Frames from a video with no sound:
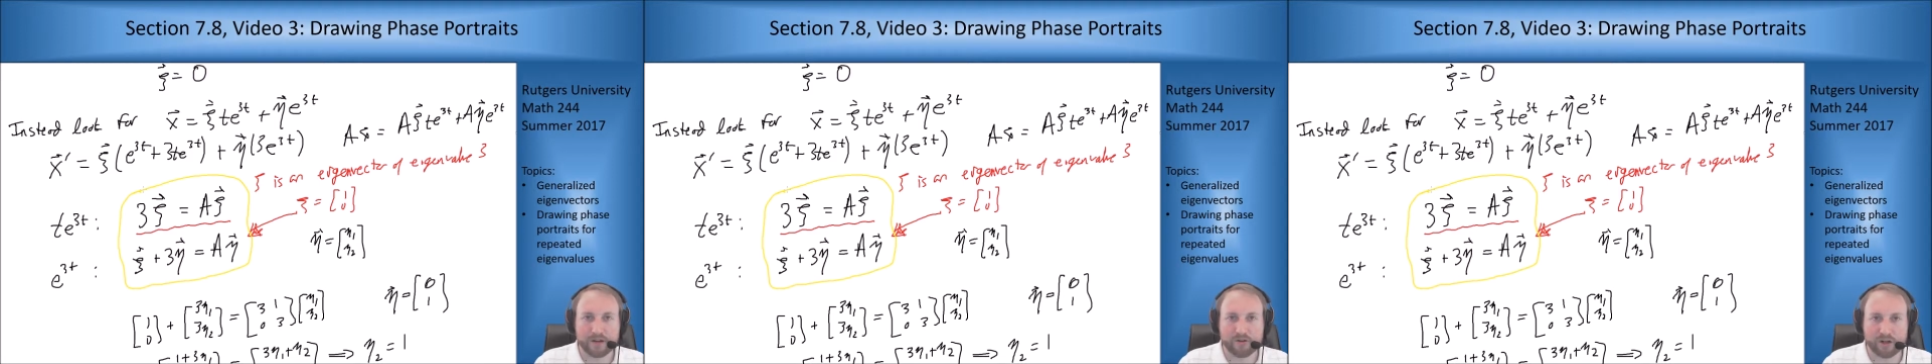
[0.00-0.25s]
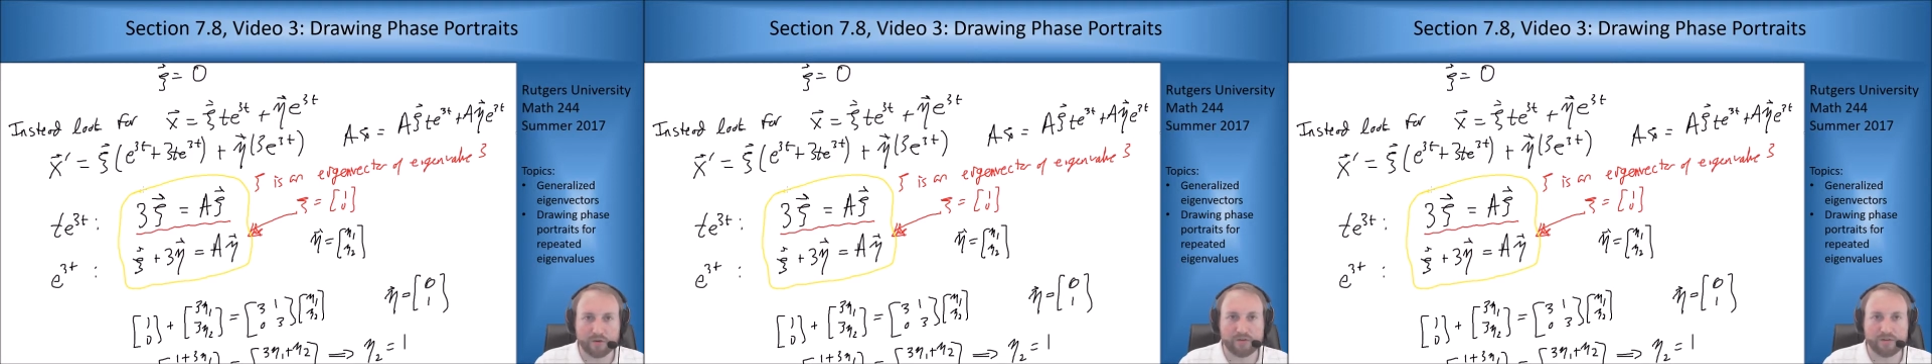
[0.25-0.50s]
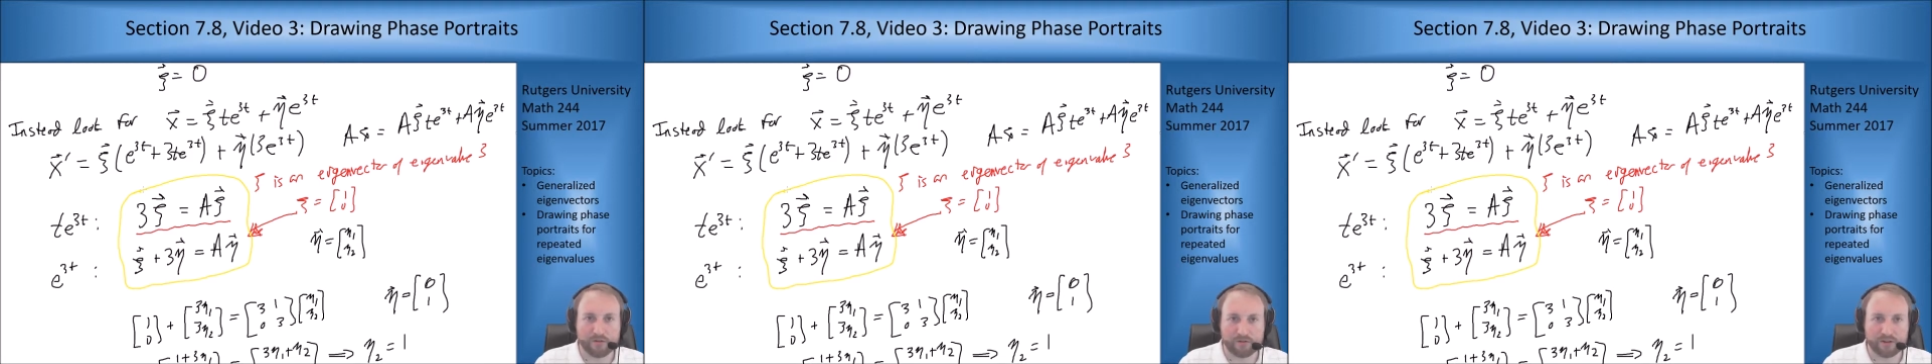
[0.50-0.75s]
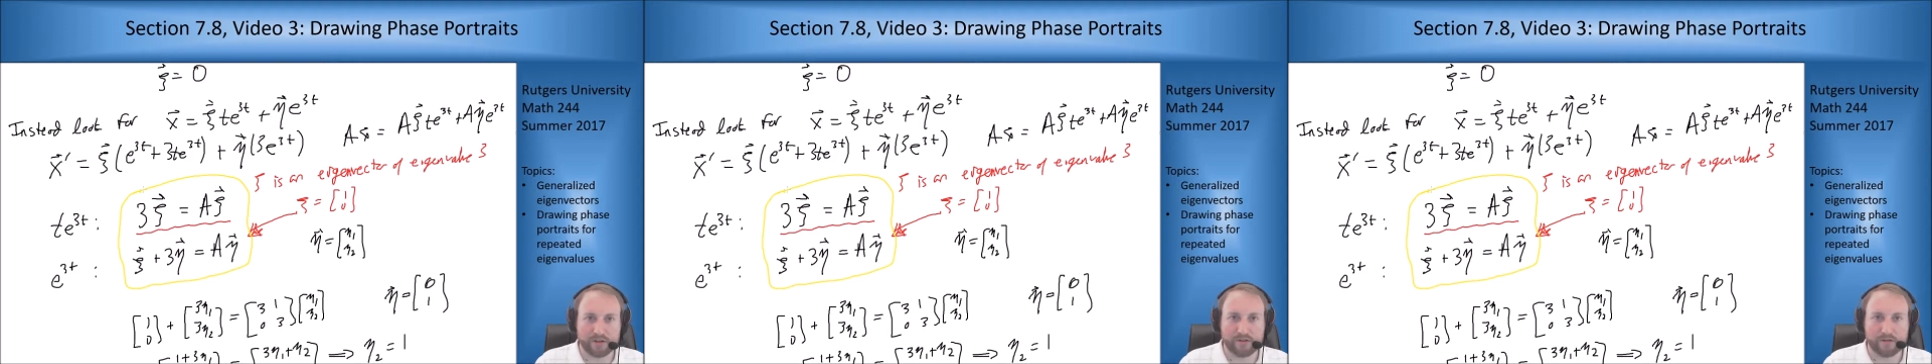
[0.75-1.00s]
general
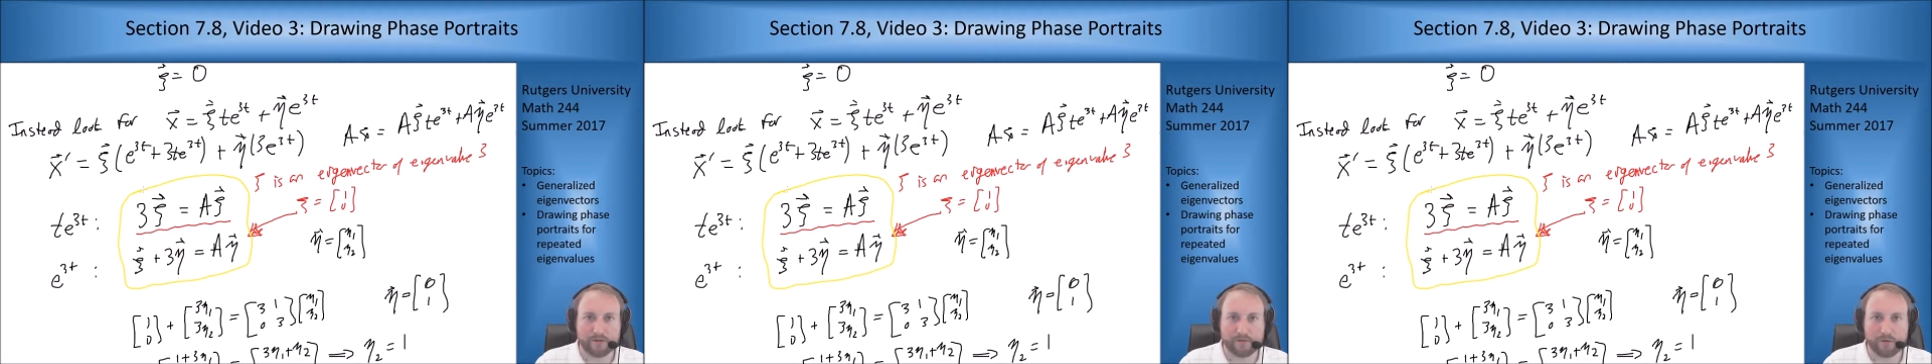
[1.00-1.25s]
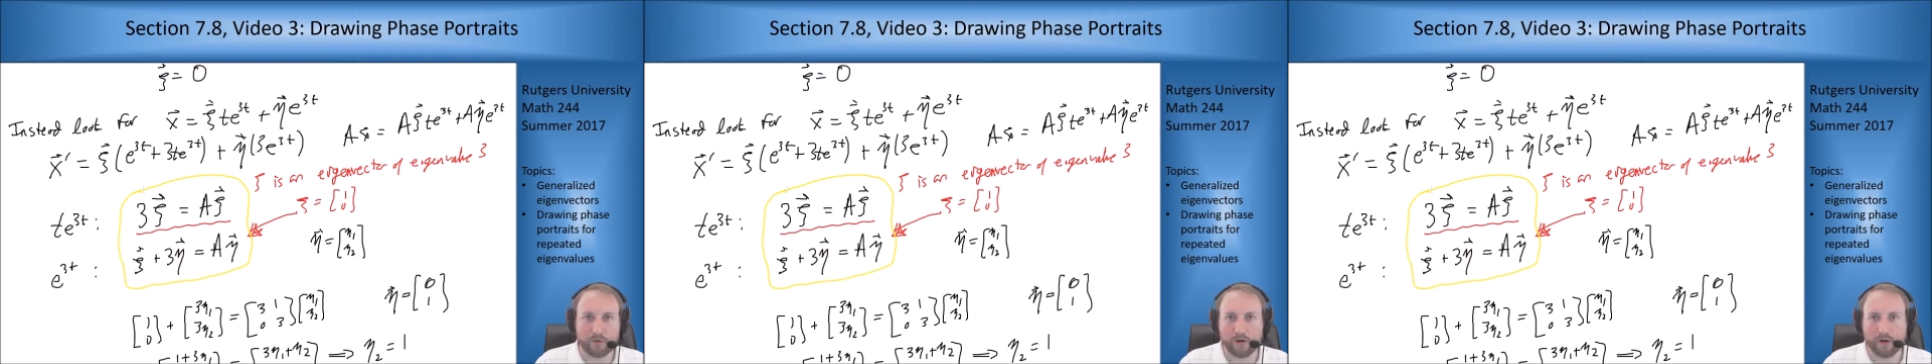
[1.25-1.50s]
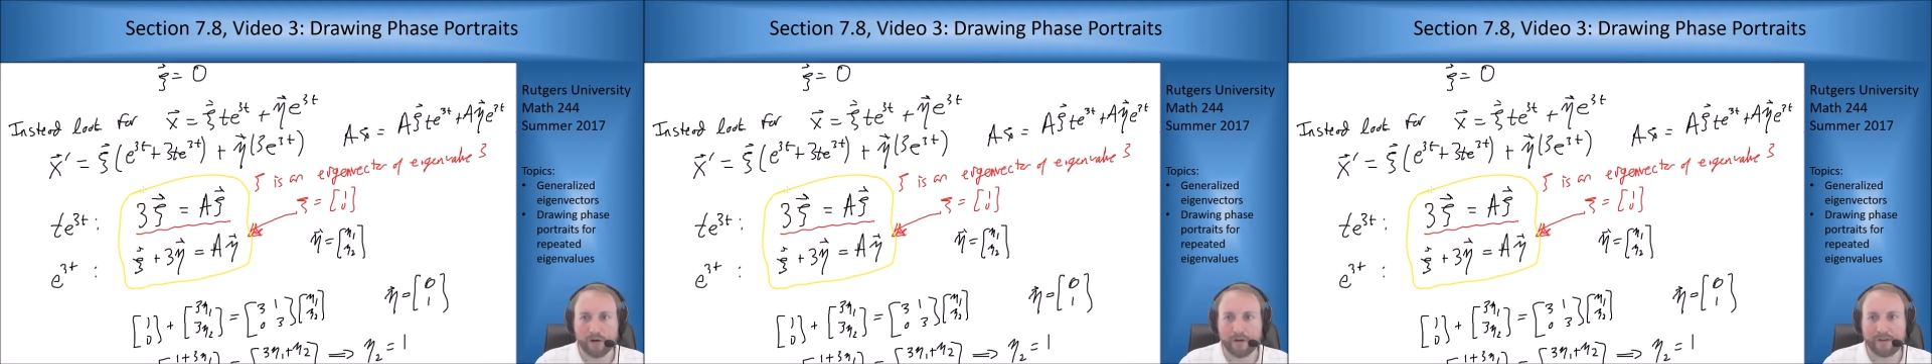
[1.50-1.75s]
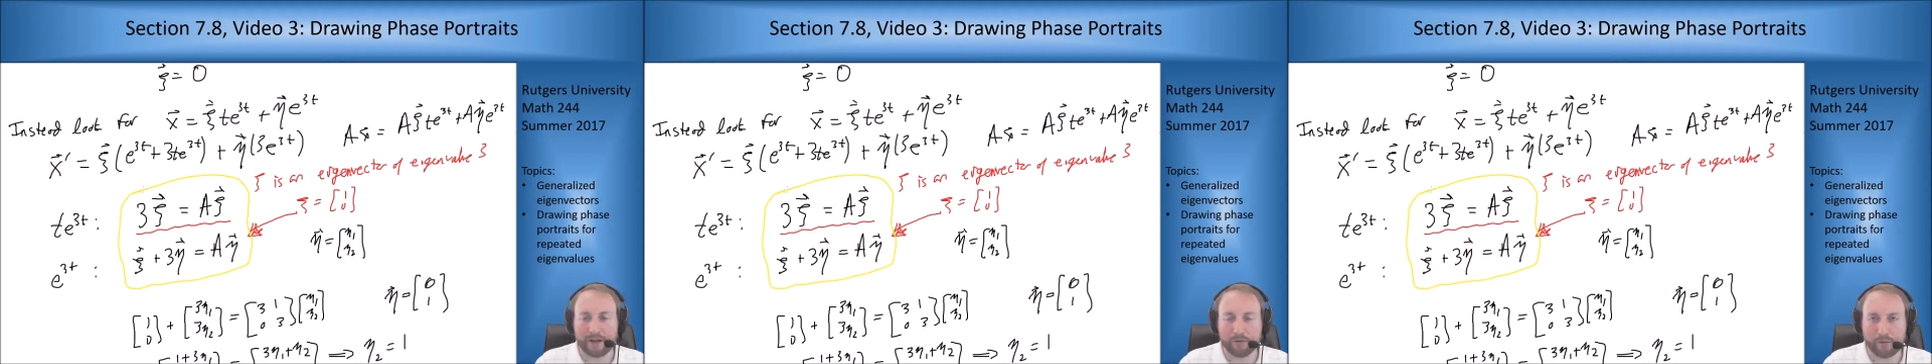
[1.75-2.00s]
solution for
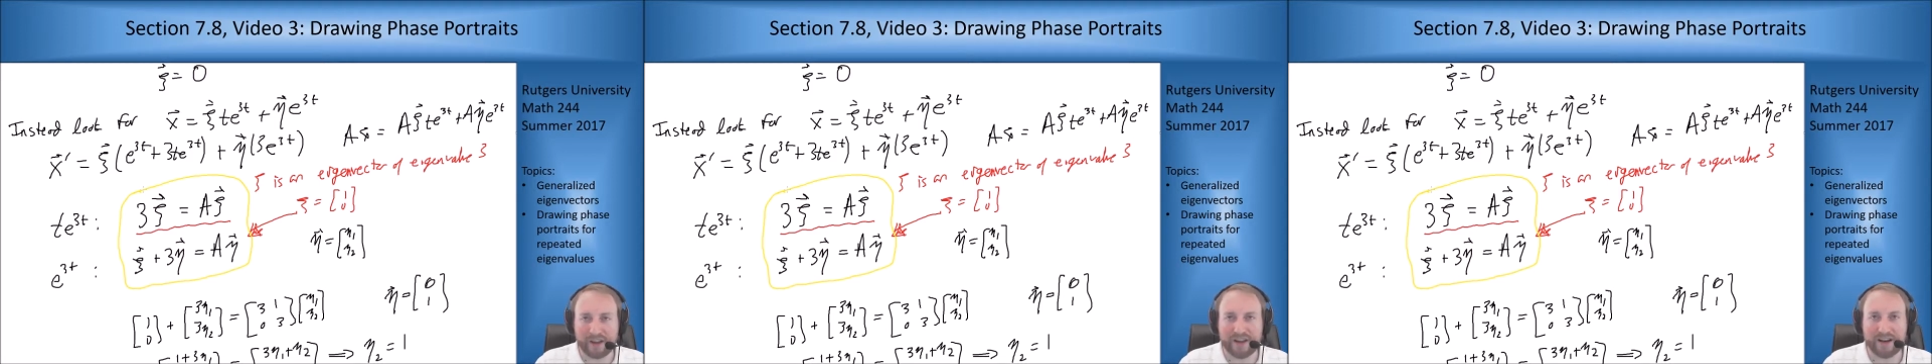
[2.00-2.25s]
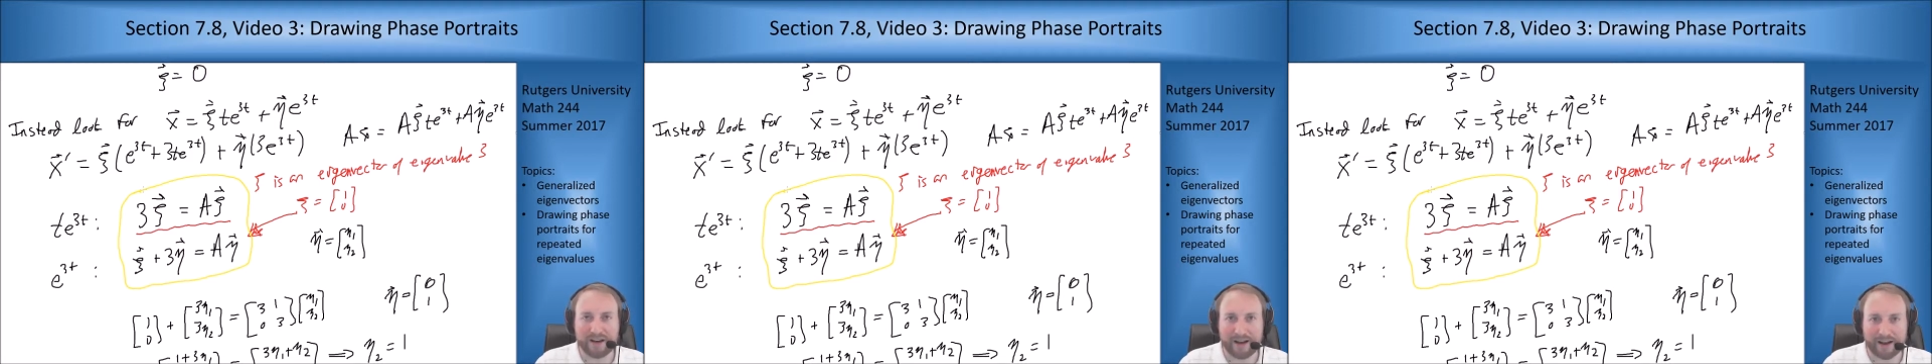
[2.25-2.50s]
the repeated